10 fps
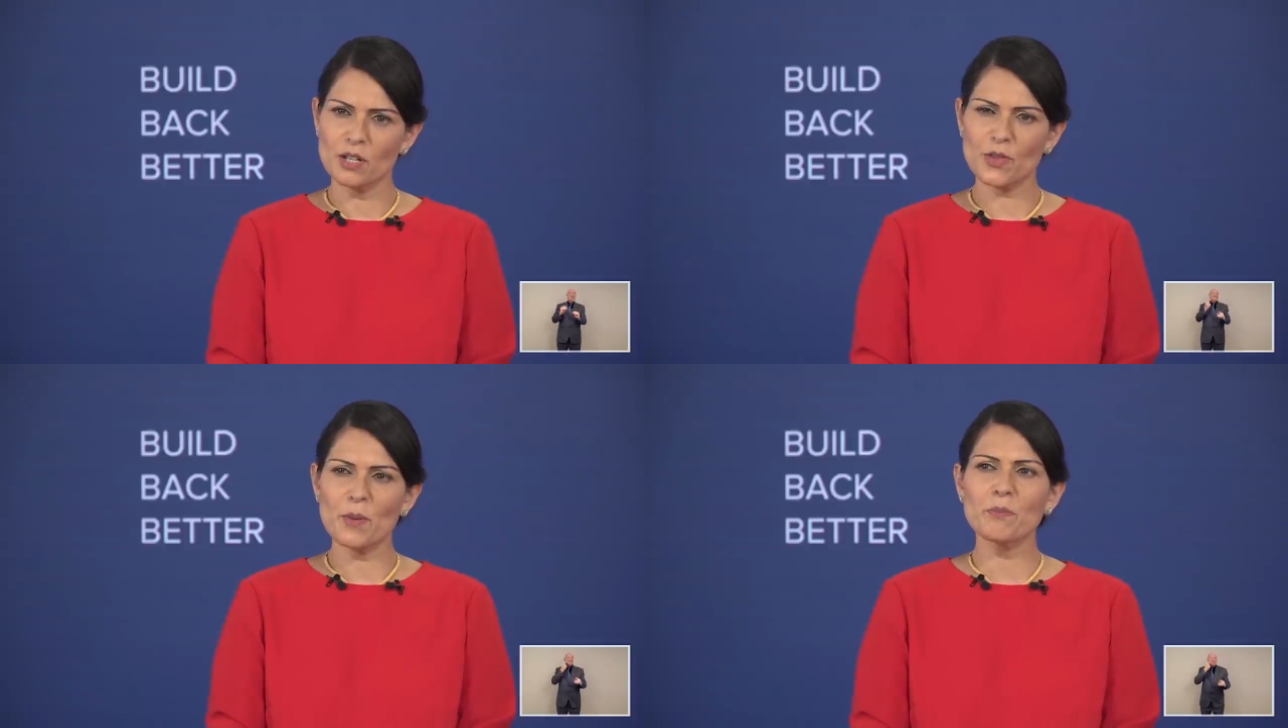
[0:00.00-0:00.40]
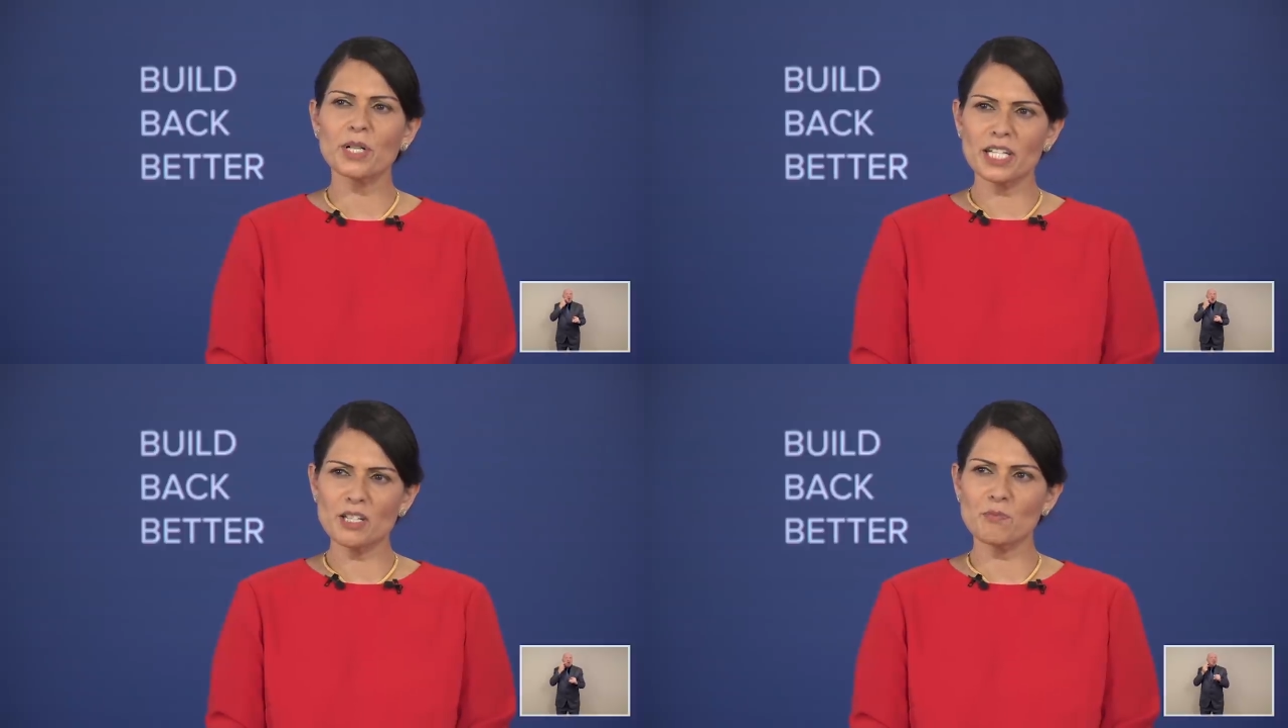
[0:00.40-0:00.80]
then
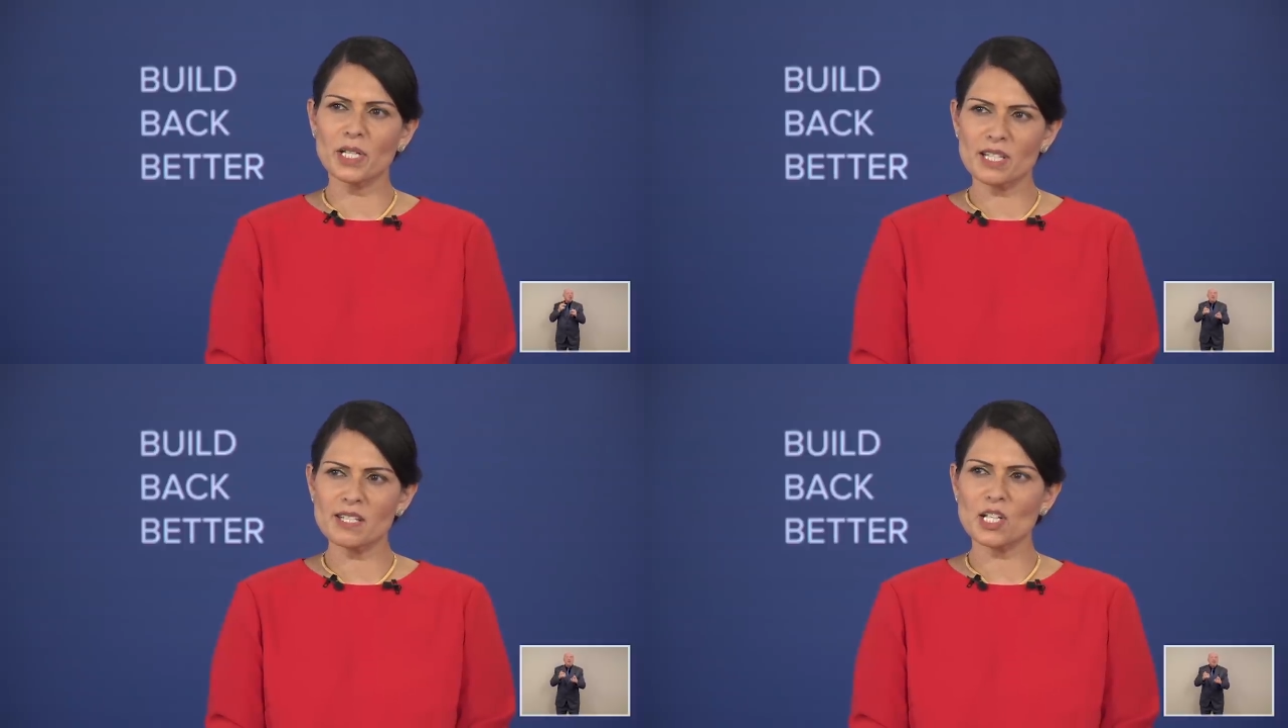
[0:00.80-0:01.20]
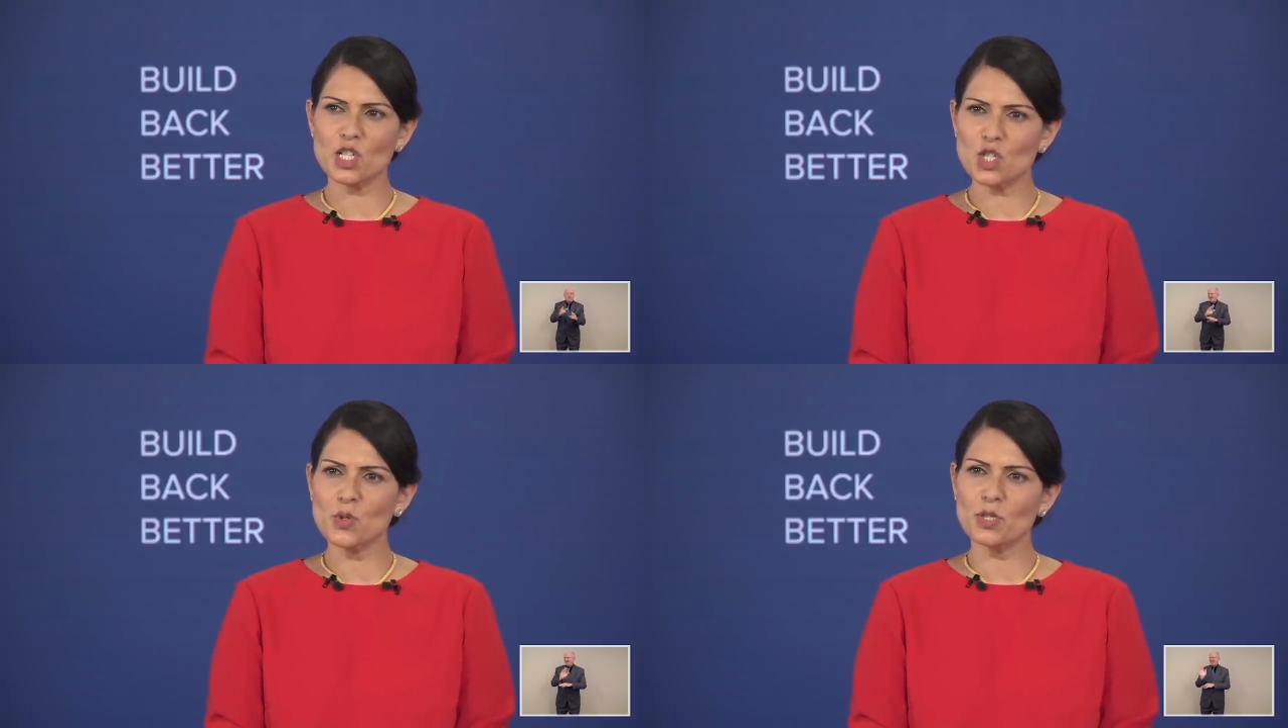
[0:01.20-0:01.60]
believe me, this
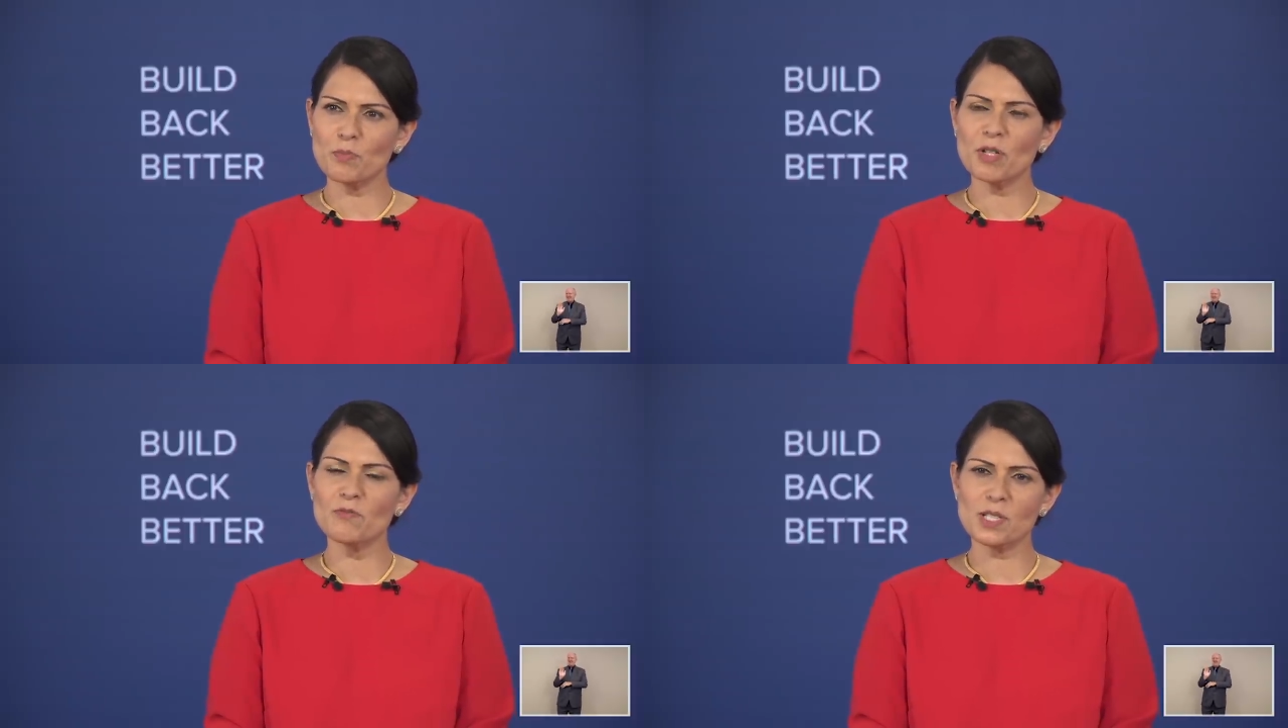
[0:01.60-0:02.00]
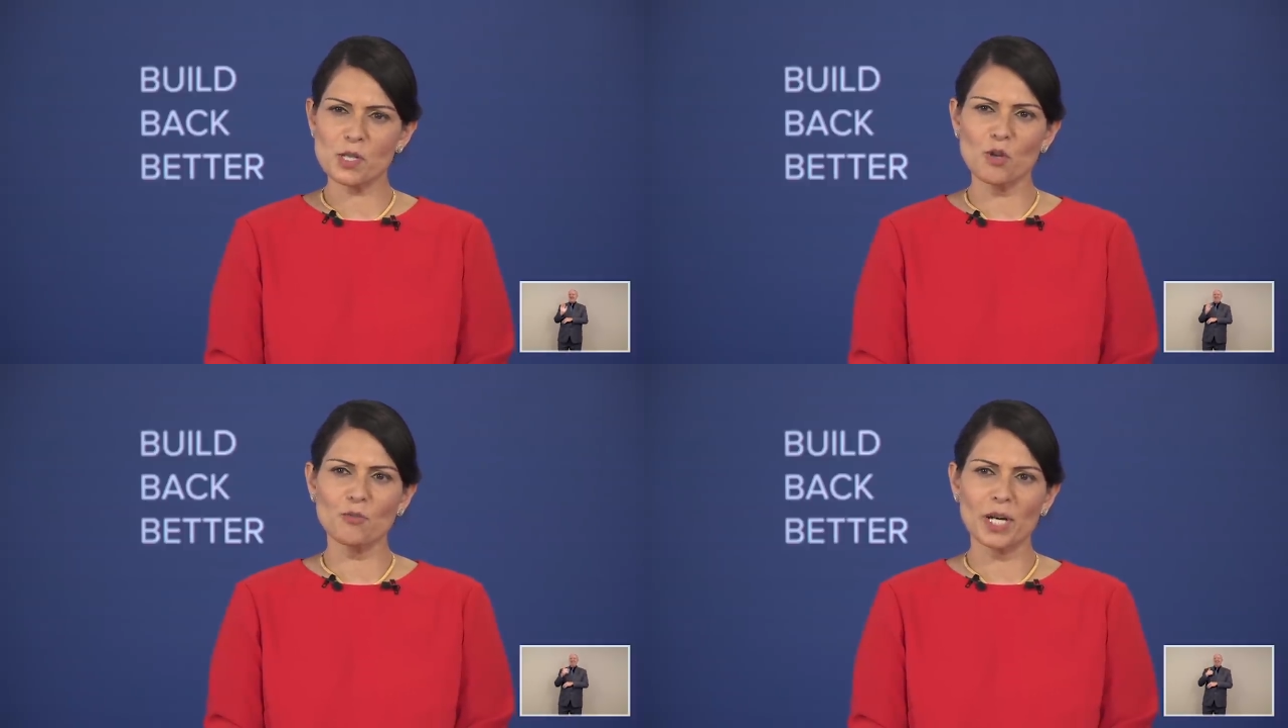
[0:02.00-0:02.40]
issue would have been
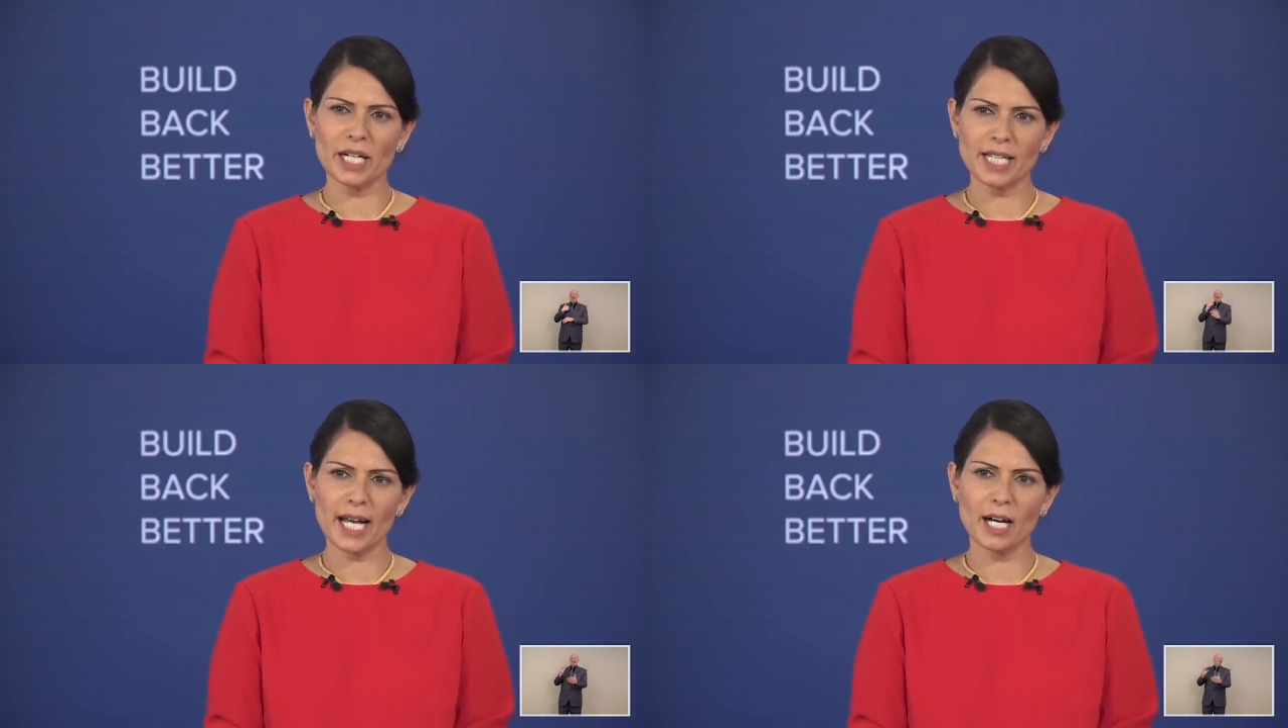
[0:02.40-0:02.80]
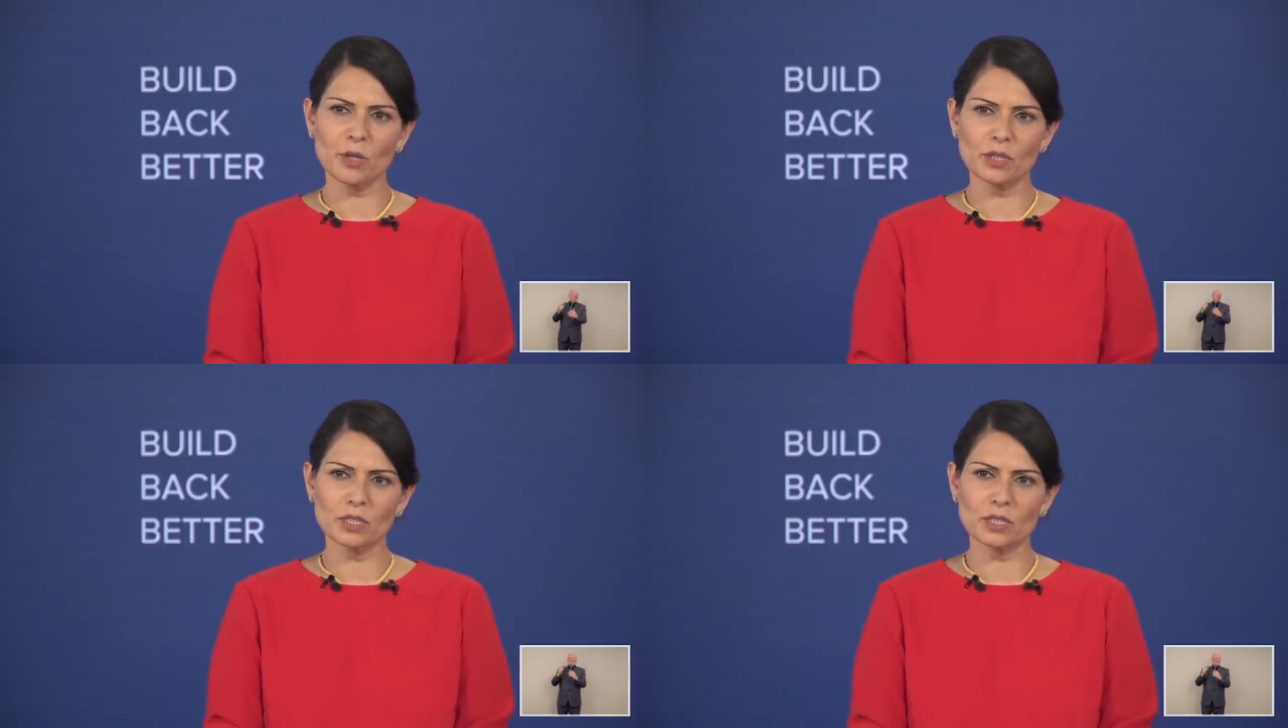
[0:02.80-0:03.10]
resolved by now.